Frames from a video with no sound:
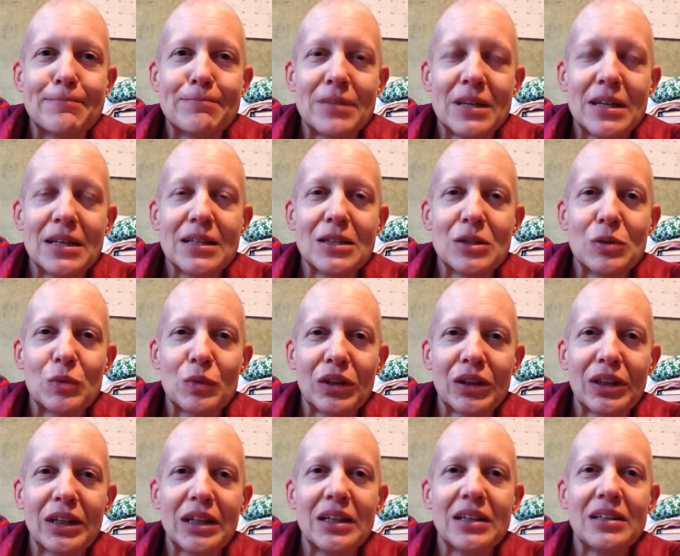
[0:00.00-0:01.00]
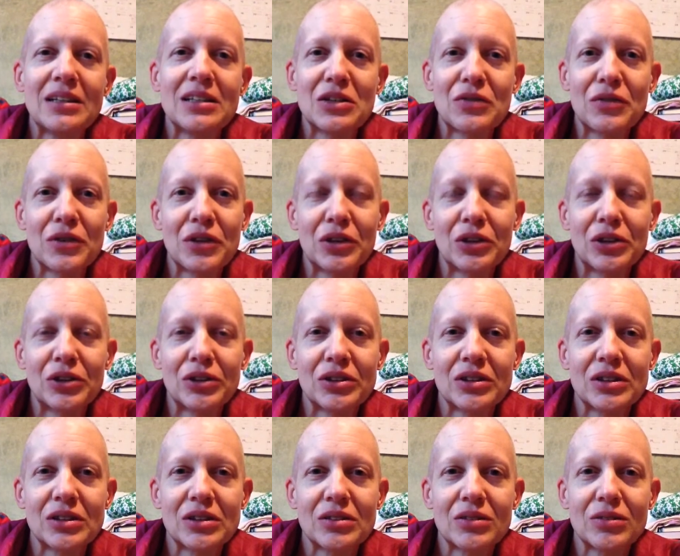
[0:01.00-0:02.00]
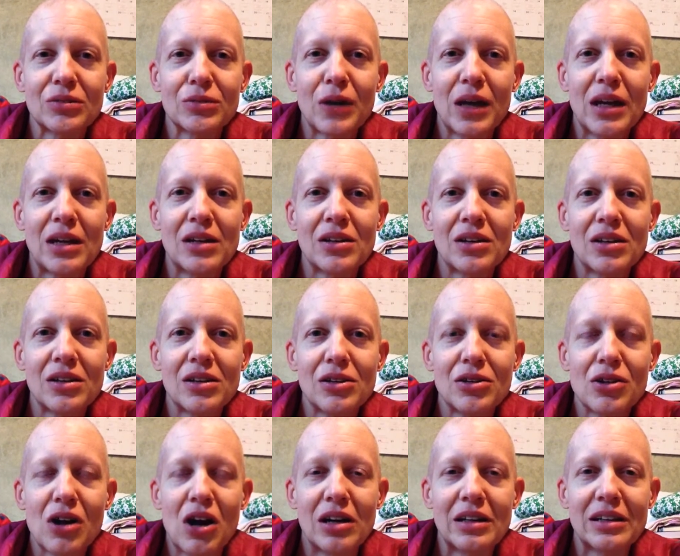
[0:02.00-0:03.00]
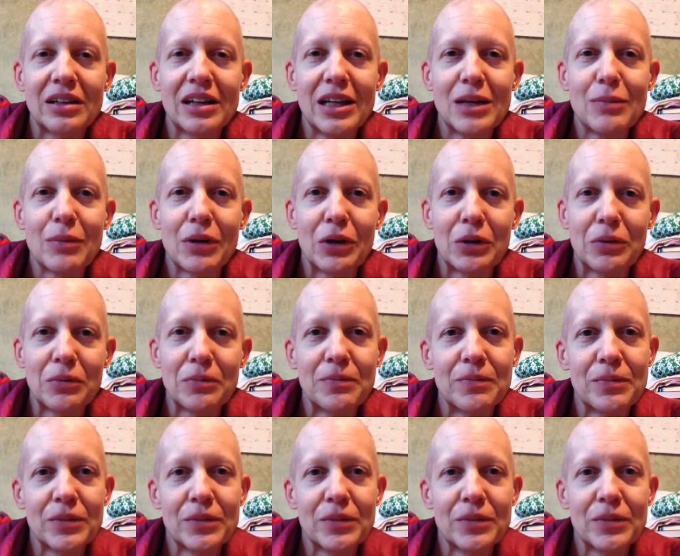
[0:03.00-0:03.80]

it's really difficult when you're on chemo,